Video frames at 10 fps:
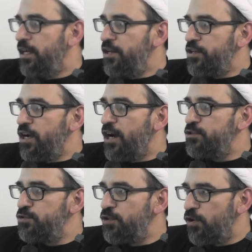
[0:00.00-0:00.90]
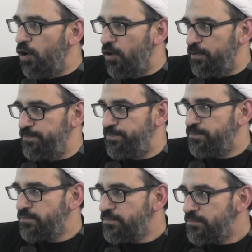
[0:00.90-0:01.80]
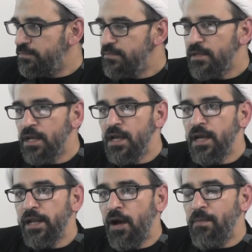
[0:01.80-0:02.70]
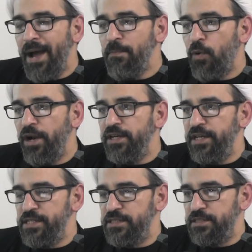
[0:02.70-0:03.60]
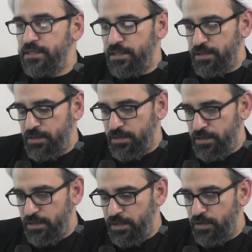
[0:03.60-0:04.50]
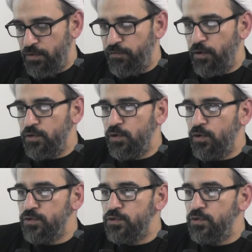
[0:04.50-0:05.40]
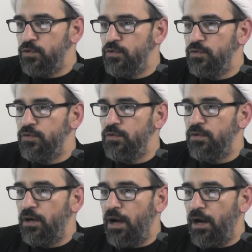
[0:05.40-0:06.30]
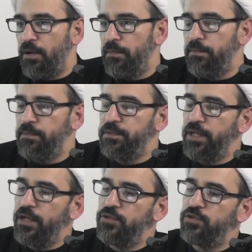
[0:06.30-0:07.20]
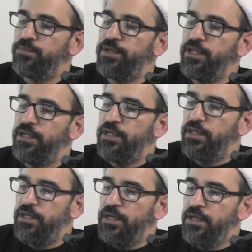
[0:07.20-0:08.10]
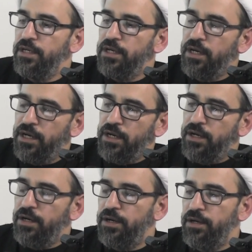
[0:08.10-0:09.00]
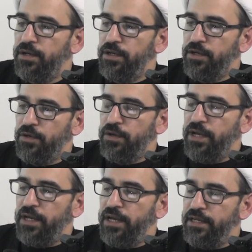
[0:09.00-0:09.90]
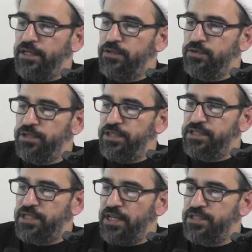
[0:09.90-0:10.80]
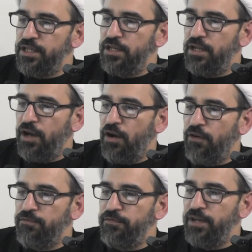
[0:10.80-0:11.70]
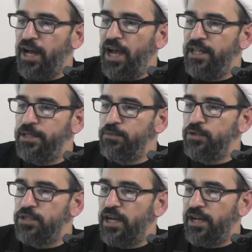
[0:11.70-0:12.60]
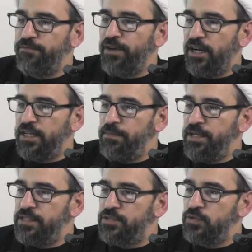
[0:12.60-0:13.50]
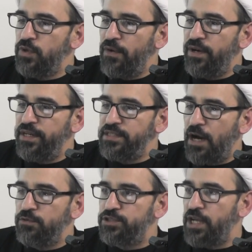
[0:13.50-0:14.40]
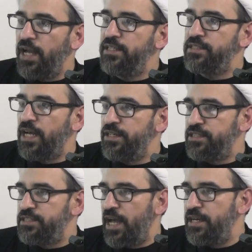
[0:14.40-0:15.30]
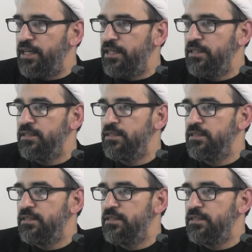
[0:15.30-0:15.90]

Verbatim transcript: in regards to the law now, my point is, you know, for those who tend to be, uh, you know, get, get, into the discussion of wilayat mutlaq faqih means whoever is outside this understanding,